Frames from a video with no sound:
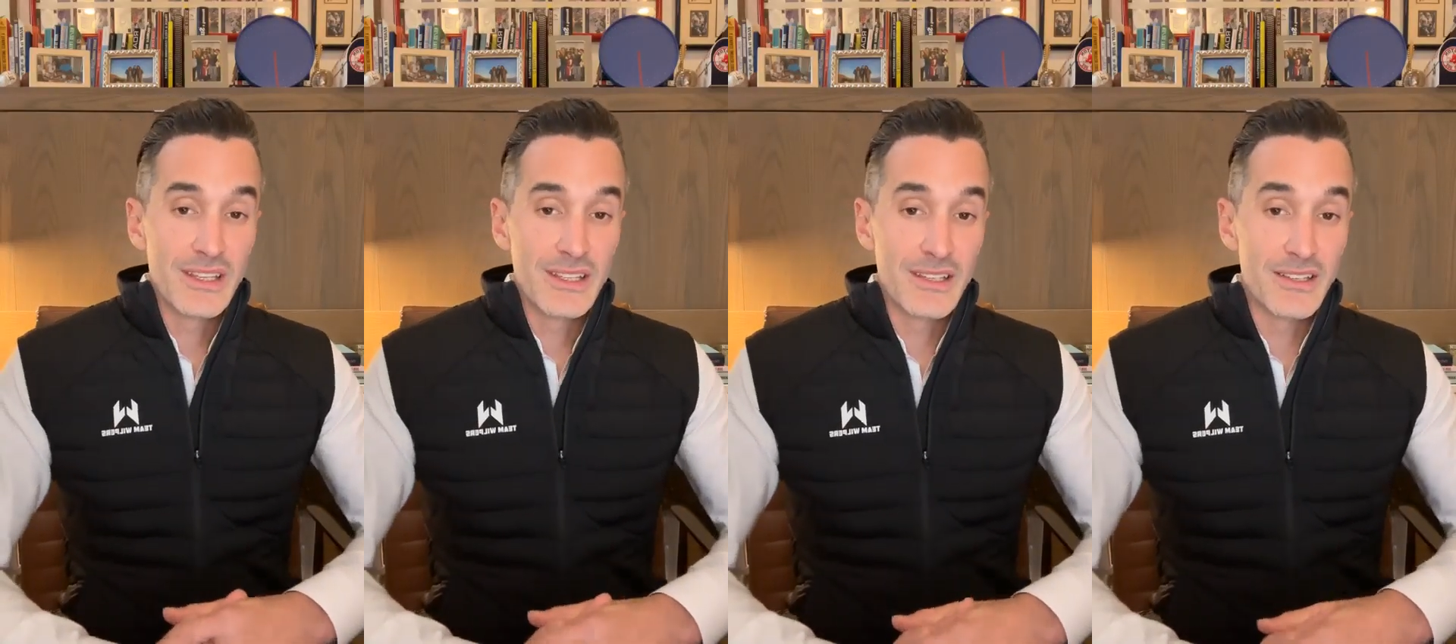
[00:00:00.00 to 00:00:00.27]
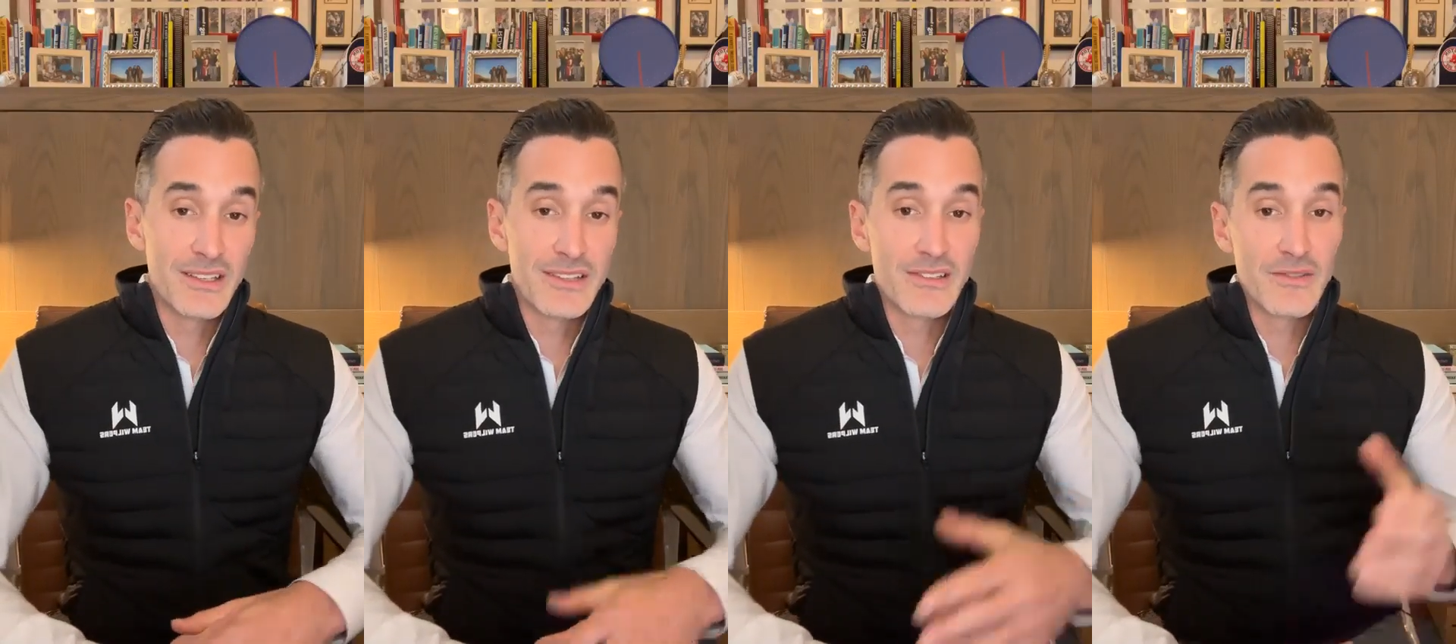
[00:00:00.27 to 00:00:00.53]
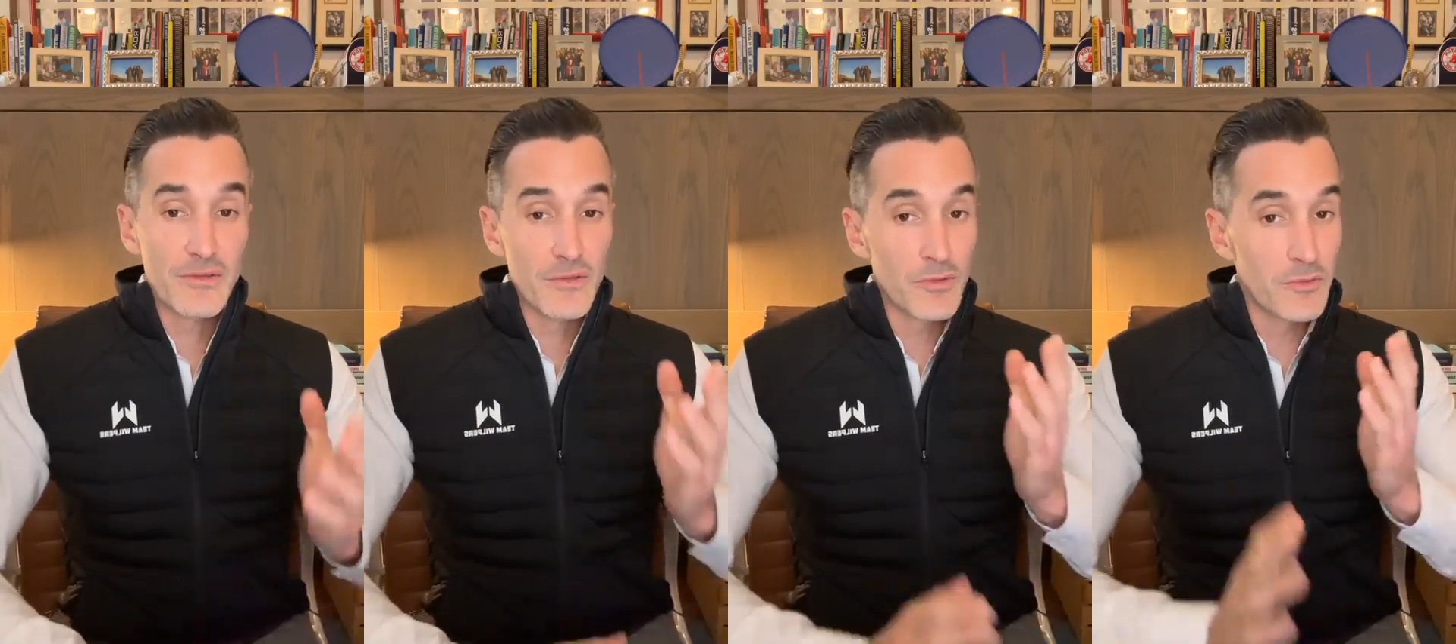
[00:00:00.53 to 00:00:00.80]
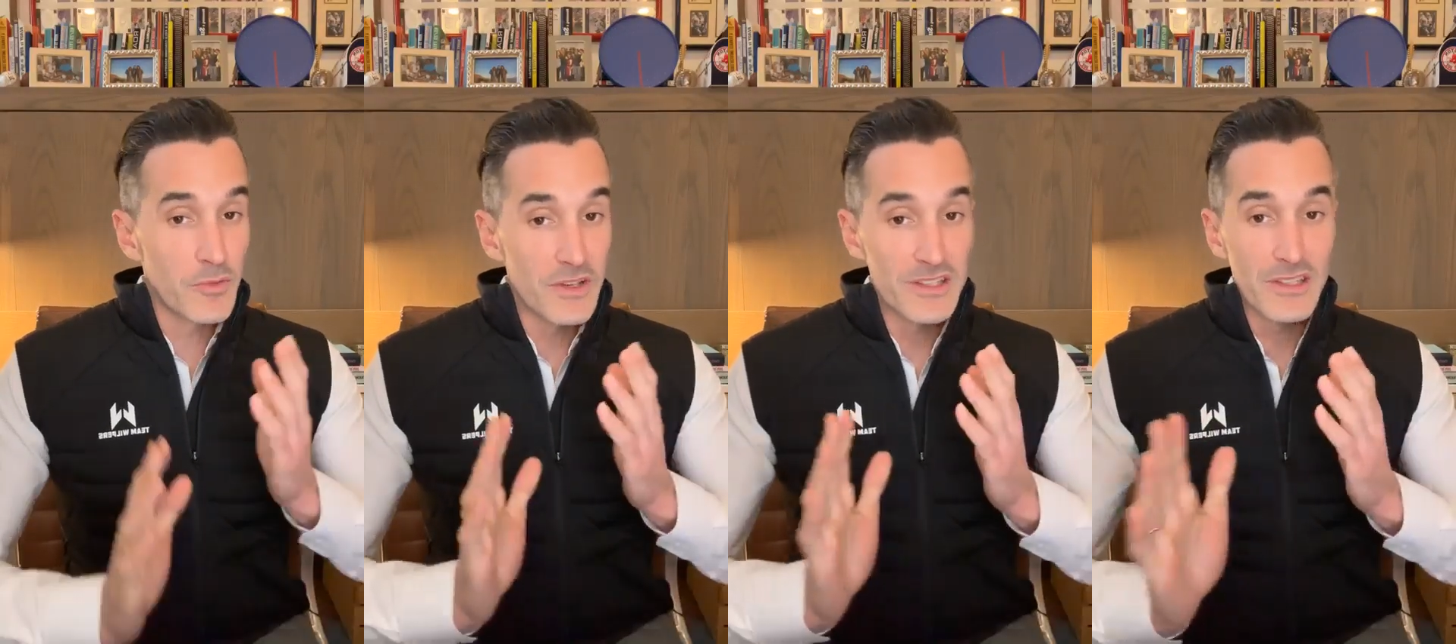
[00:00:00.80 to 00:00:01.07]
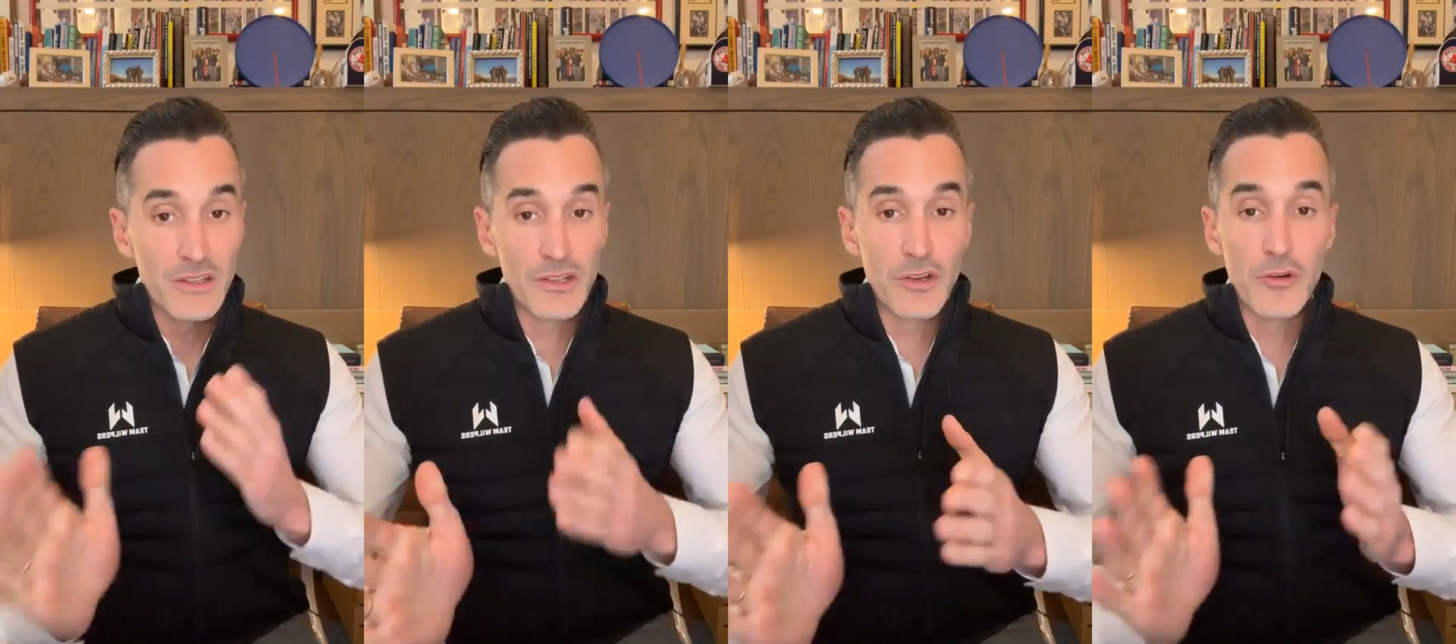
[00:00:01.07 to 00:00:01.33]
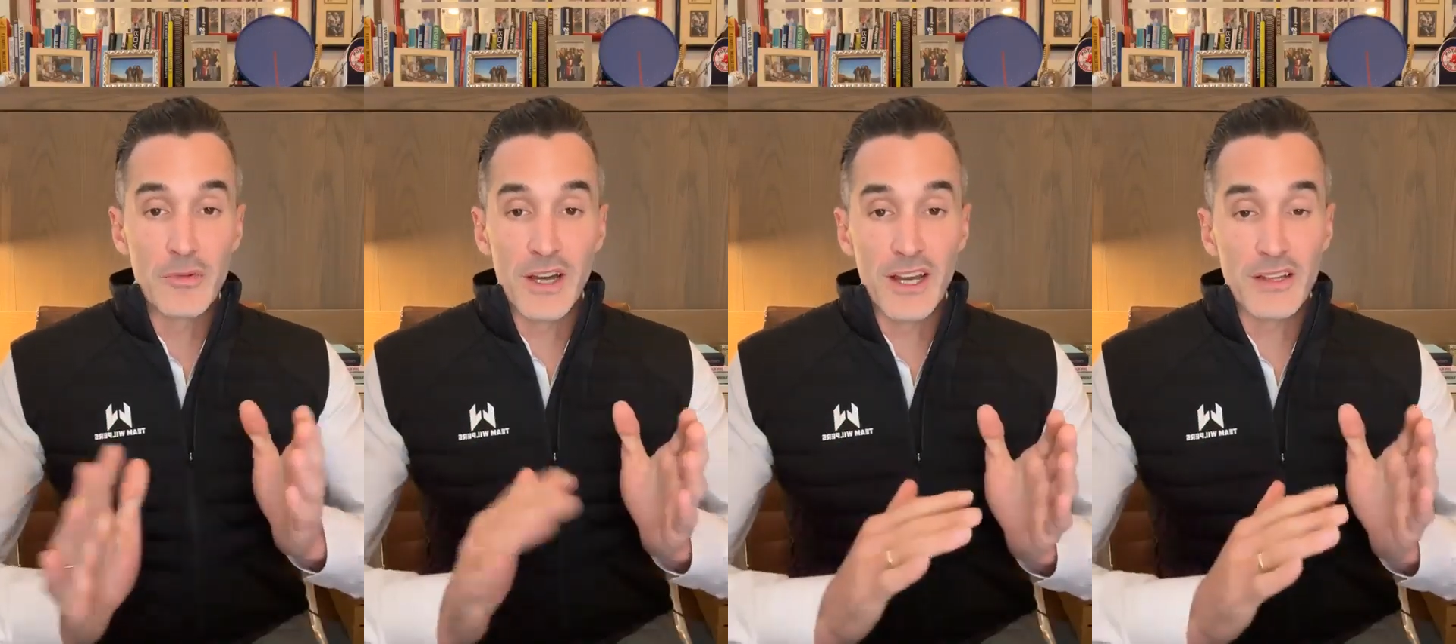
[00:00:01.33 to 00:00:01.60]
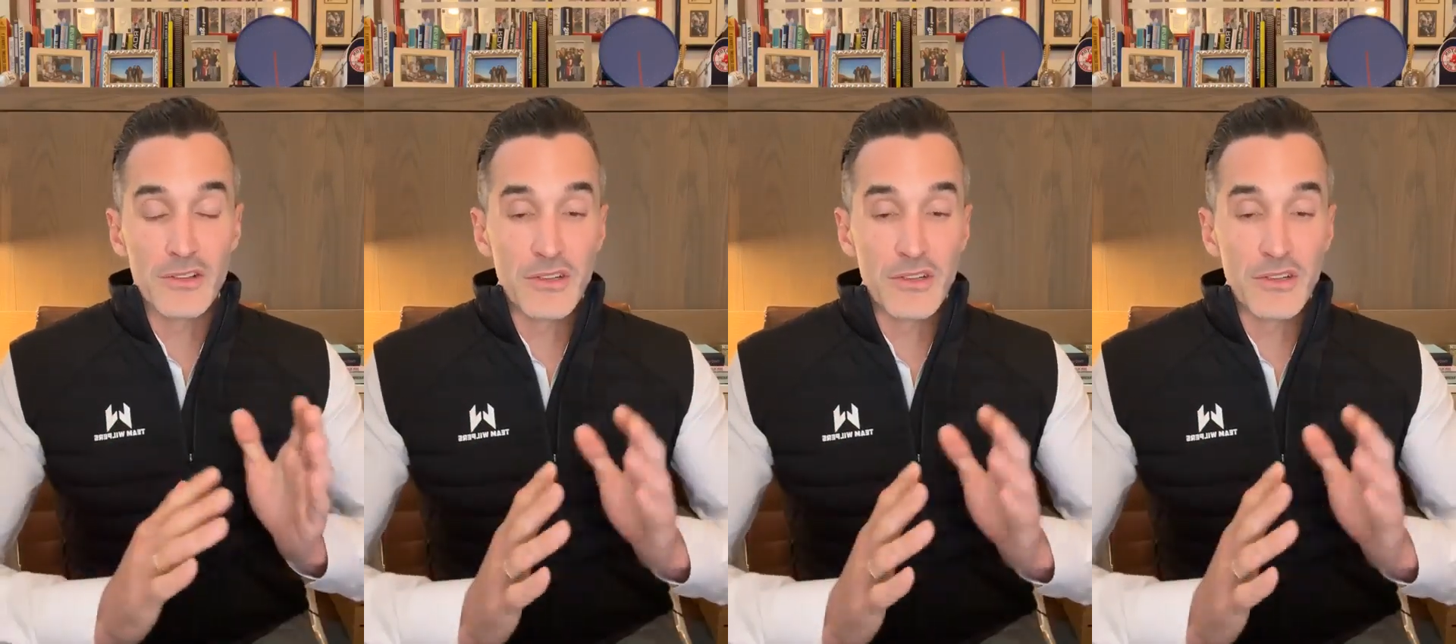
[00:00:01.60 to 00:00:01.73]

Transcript: is basically go back,